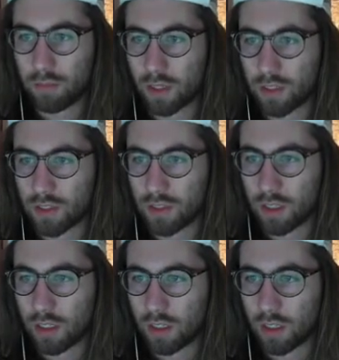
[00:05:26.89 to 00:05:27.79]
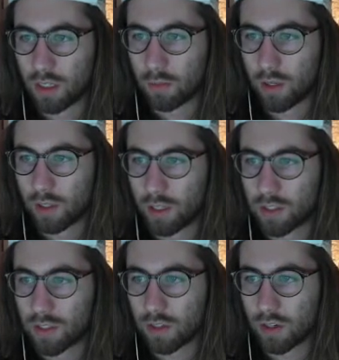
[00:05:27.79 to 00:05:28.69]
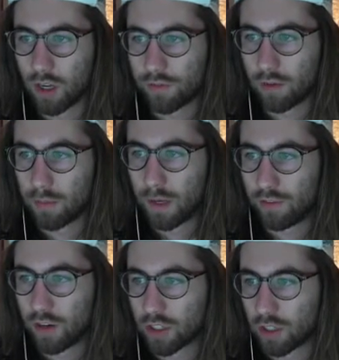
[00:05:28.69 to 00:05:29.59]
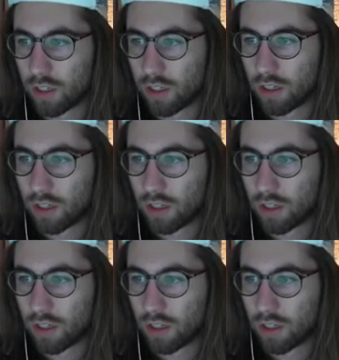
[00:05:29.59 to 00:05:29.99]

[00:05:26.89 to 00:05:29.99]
because the daytime running lights are not from the manufacturer.